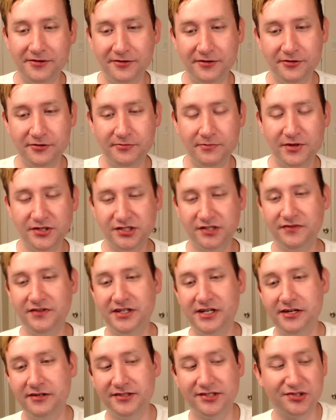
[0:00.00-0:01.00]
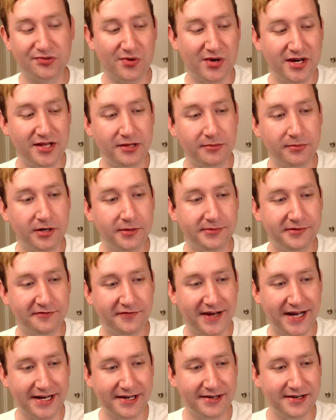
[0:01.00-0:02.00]
who most of you know, Swan the Bourbon
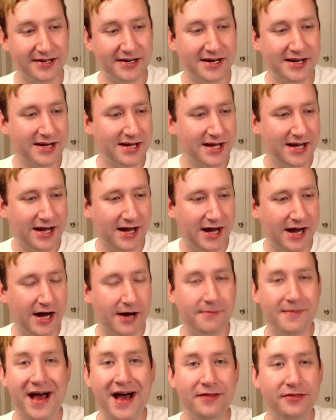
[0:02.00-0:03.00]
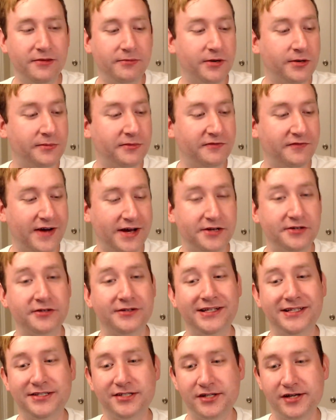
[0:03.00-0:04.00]
Finder, at the Bourbon Finder on
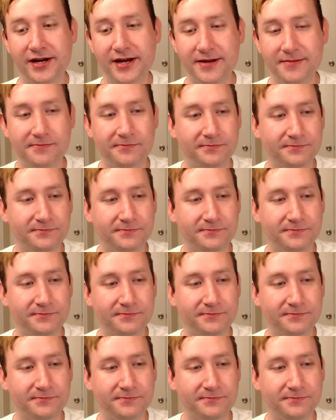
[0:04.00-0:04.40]
Instagram.